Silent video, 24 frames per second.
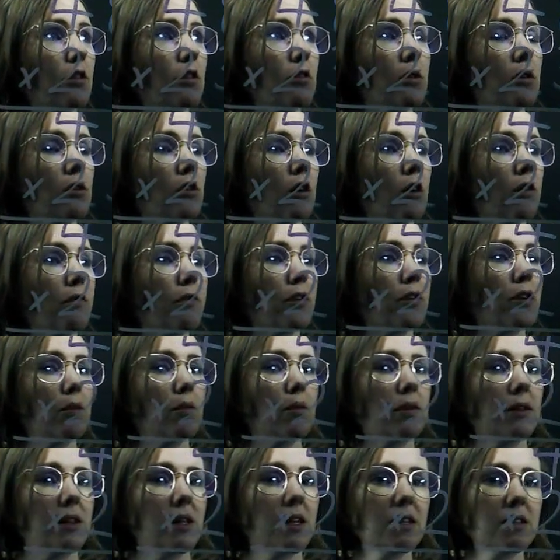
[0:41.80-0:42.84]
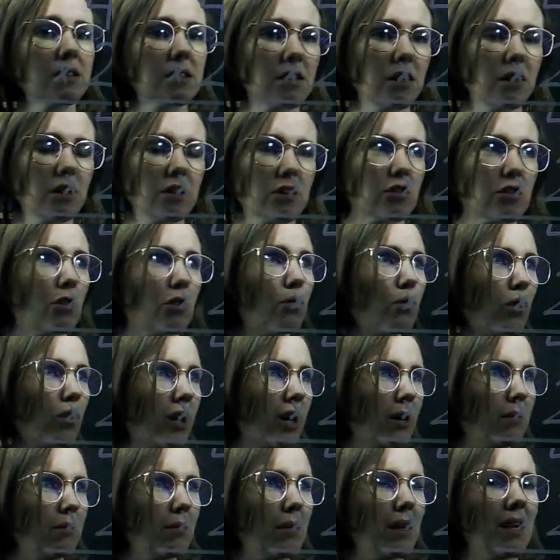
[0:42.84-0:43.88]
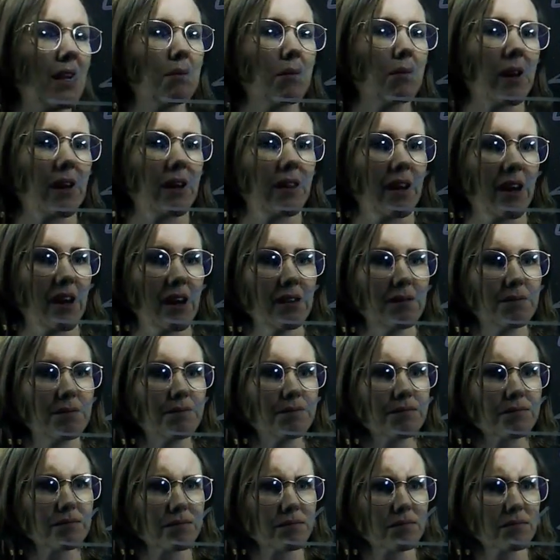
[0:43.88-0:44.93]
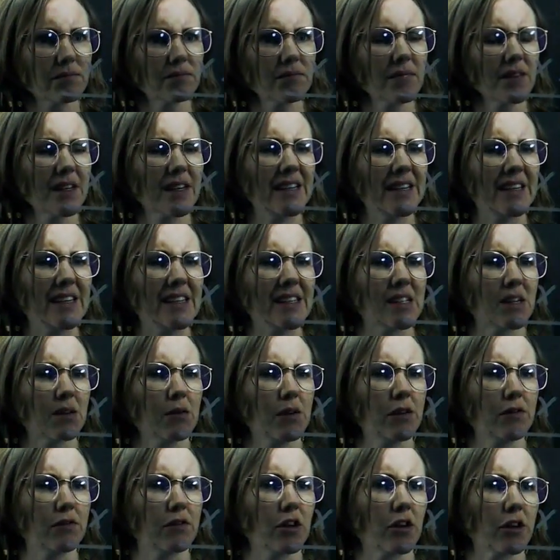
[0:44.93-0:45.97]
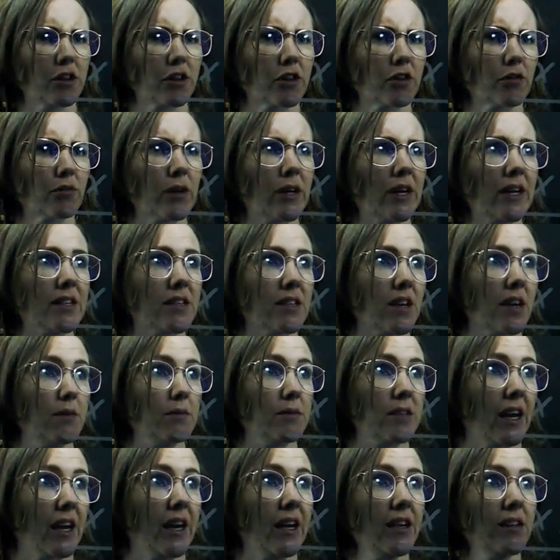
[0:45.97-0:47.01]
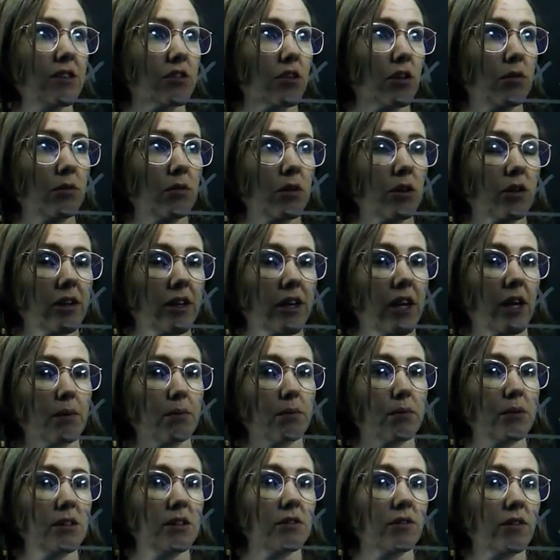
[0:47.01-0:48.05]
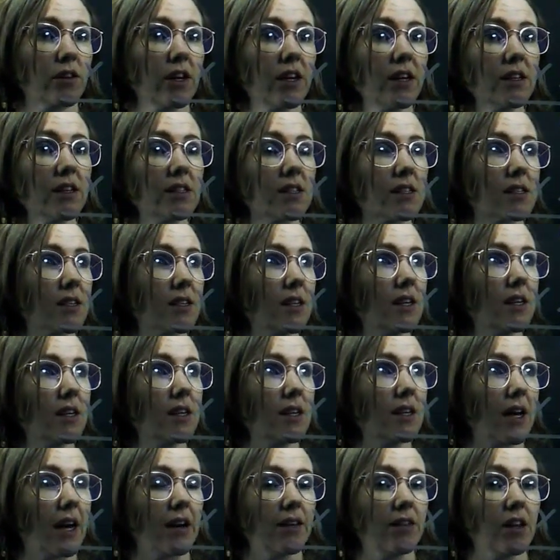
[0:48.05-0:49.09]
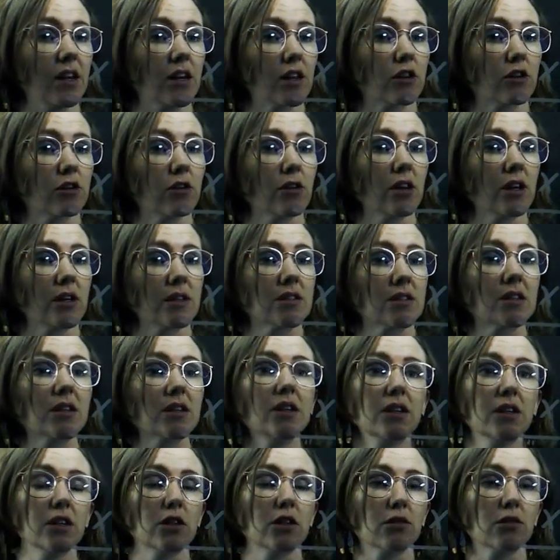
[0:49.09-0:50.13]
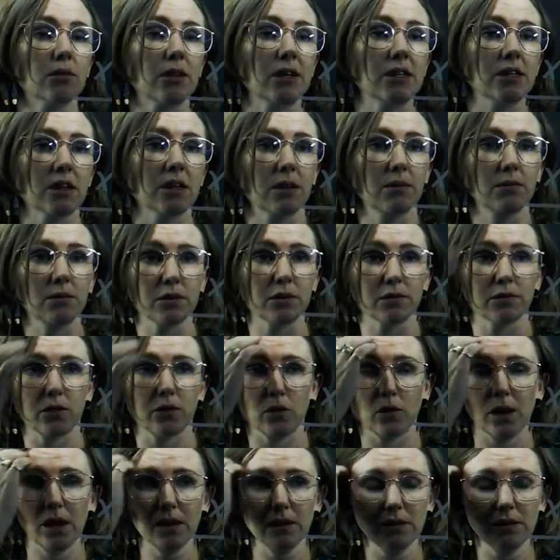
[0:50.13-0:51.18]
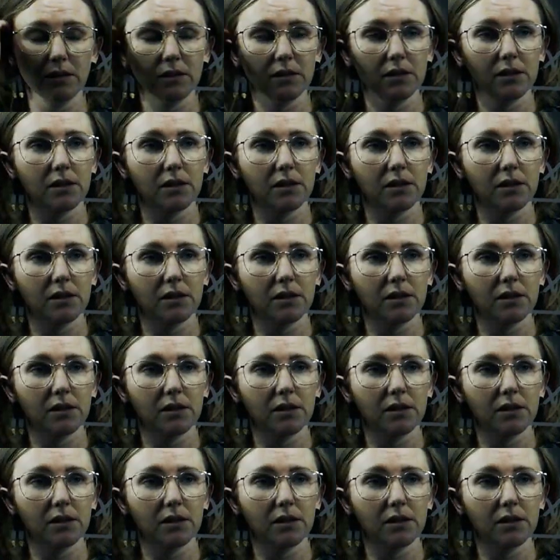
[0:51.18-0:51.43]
real confident with this. So what I mean by that is that we've got 3 times 8, so I'm going upwards first, and then across 3 times 4,